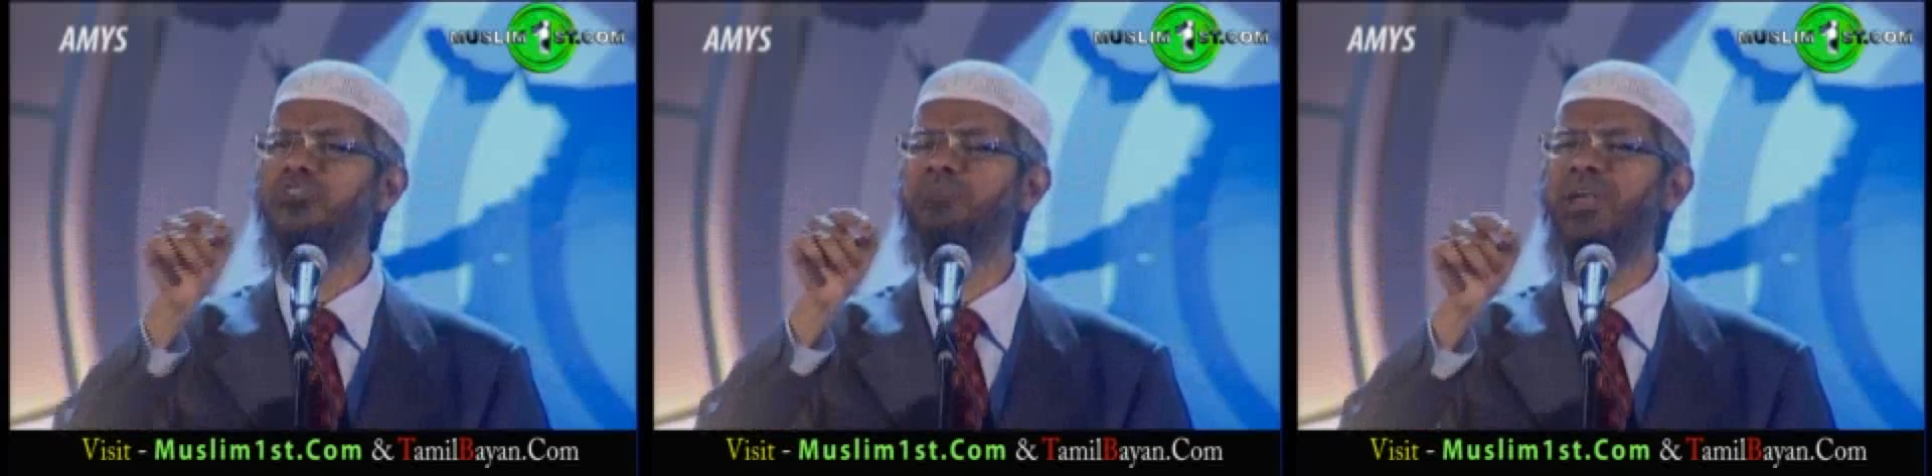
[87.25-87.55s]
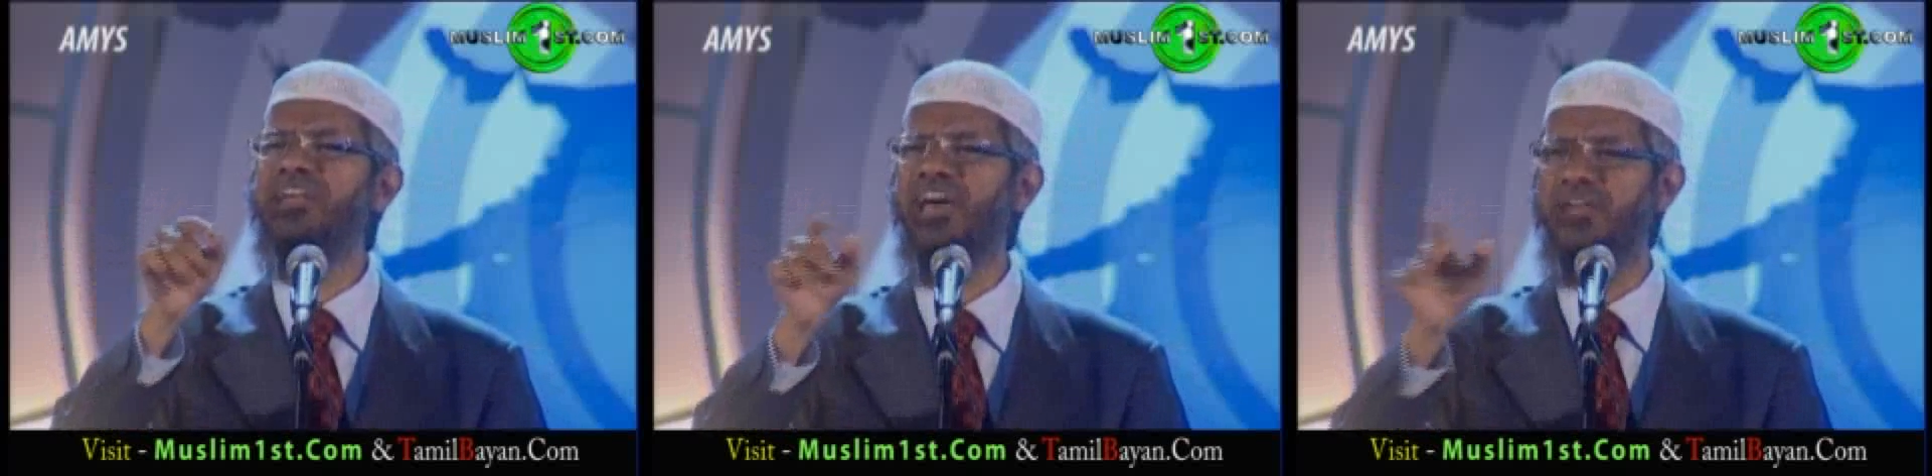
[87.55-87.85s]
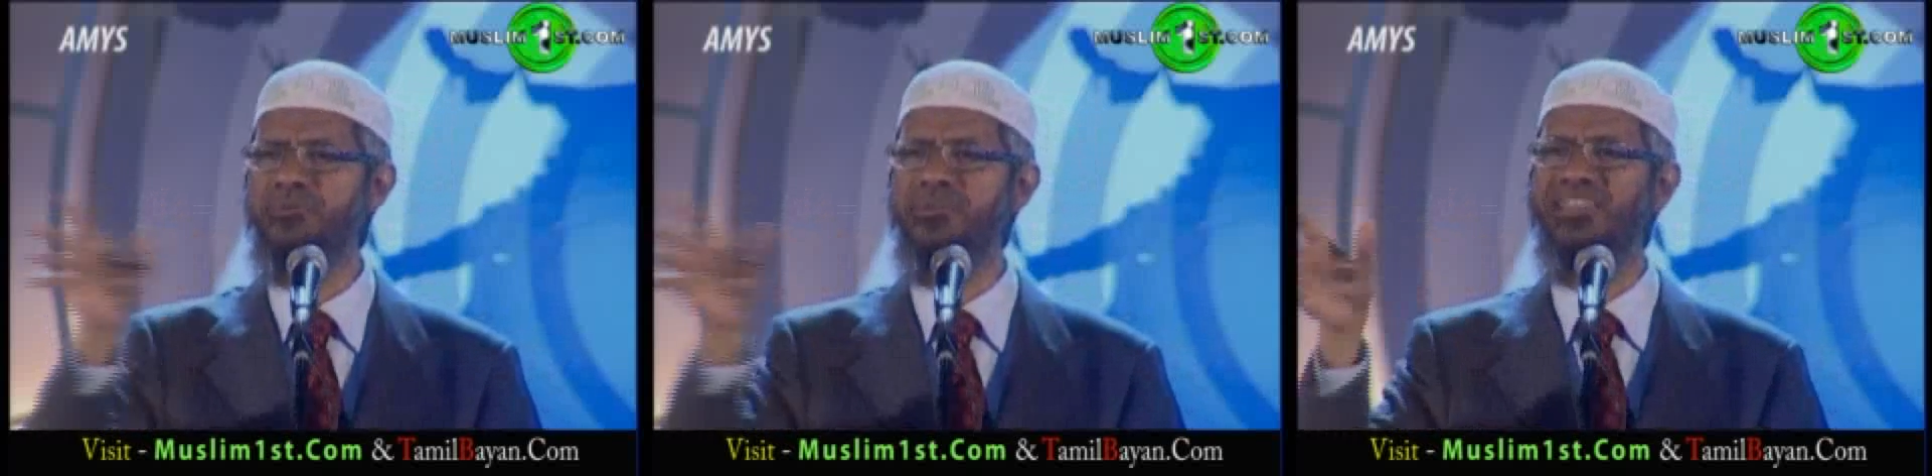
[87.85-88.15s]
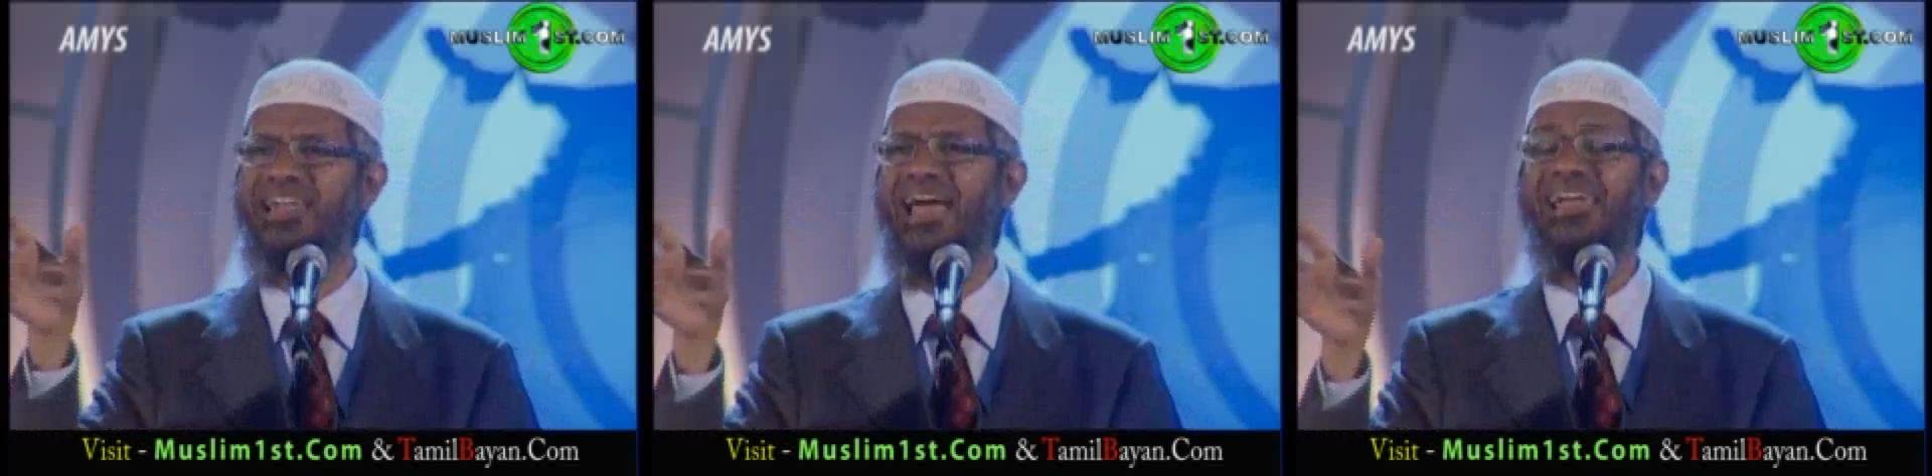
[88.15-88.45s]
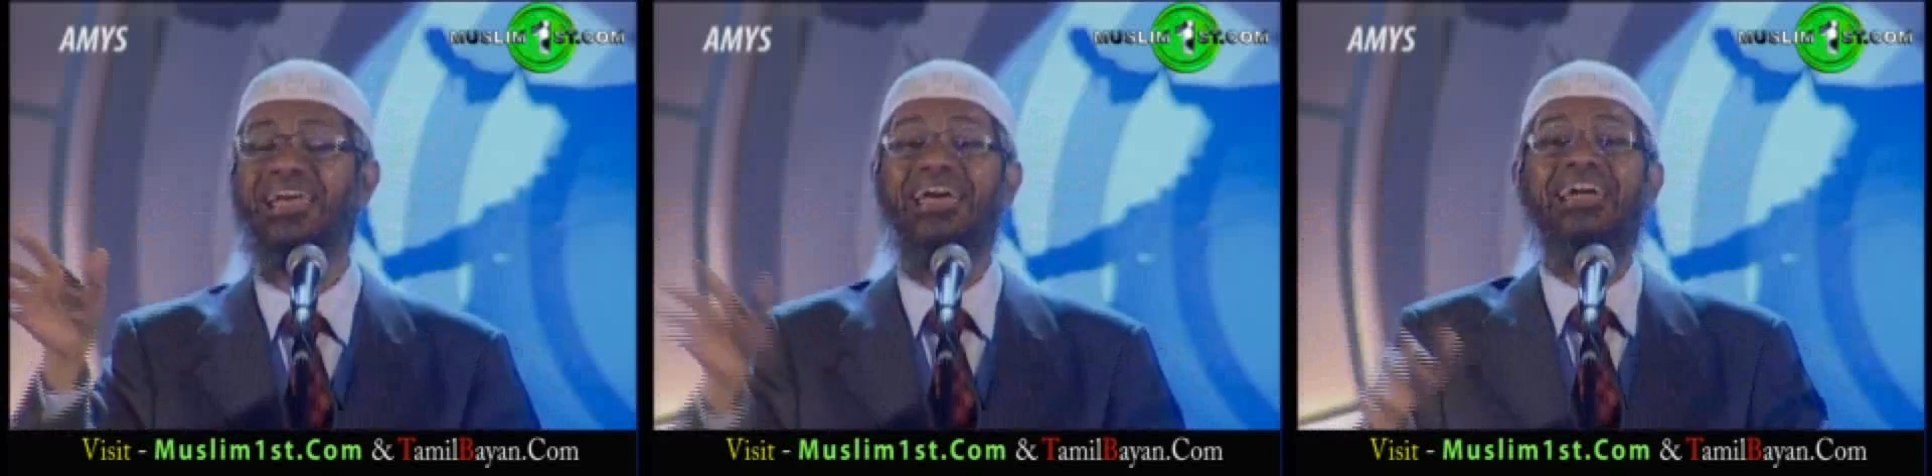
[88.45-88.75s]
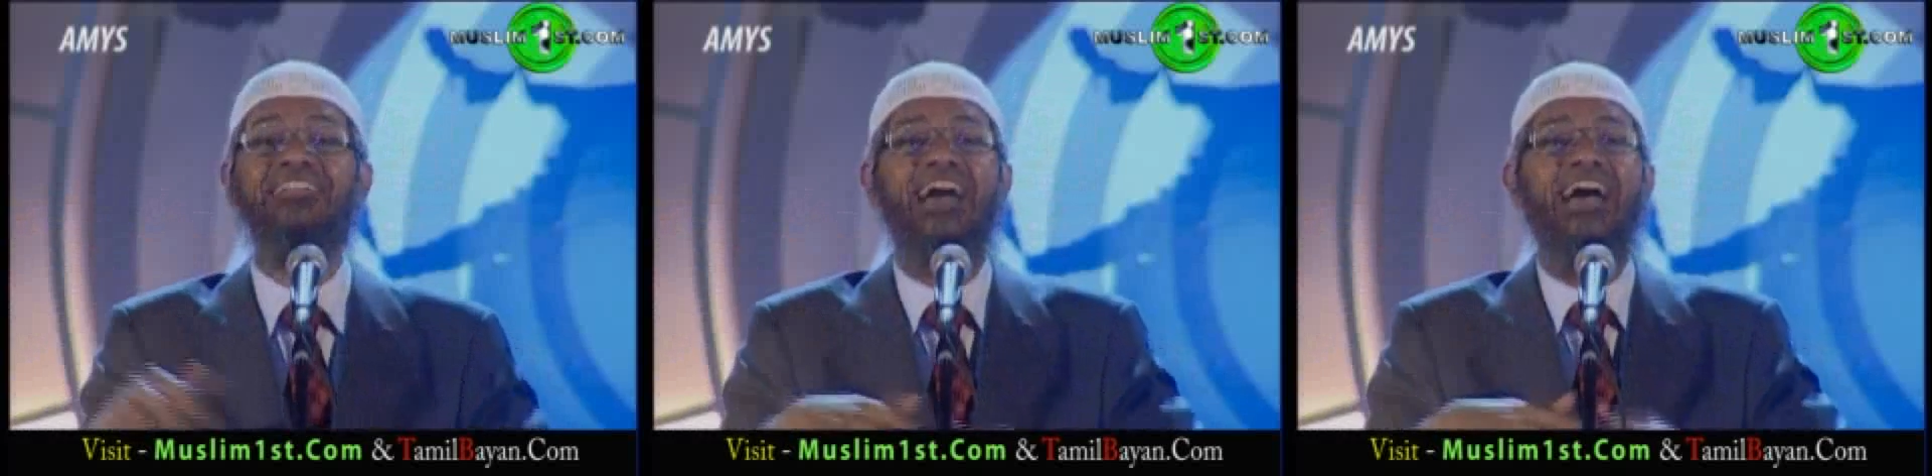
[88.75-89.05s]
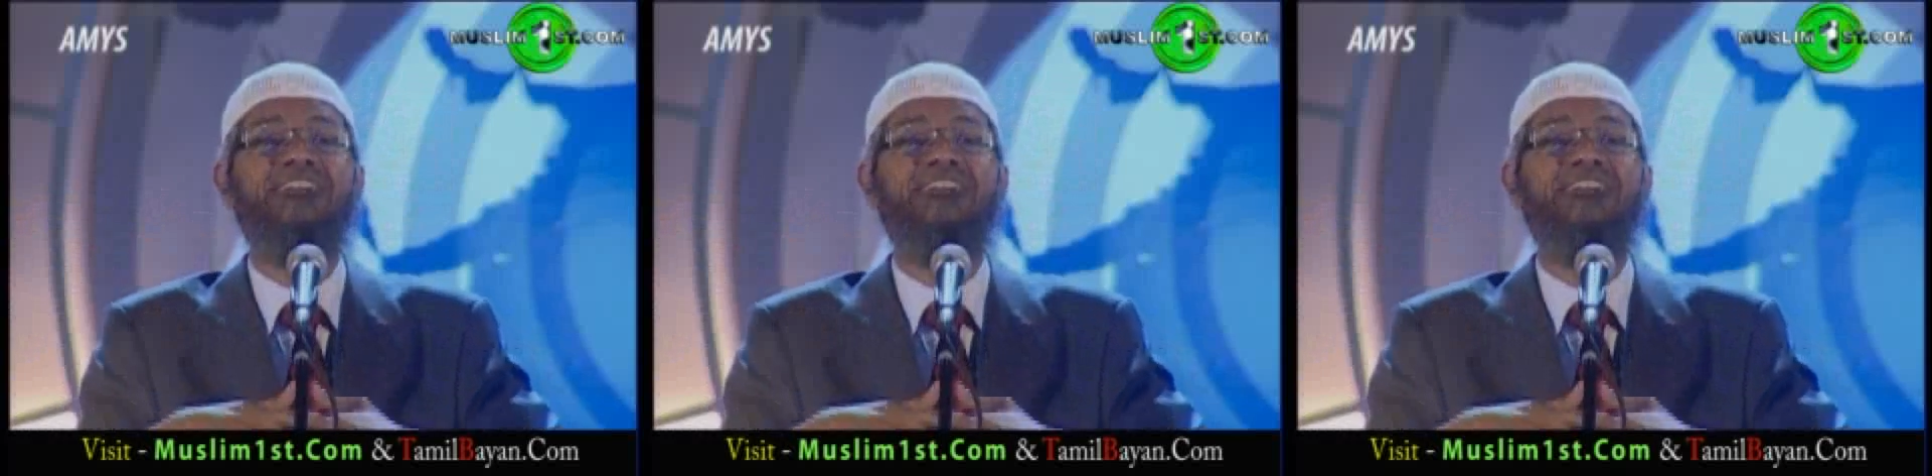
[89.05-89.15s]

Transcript: or for spreading corruption in the land,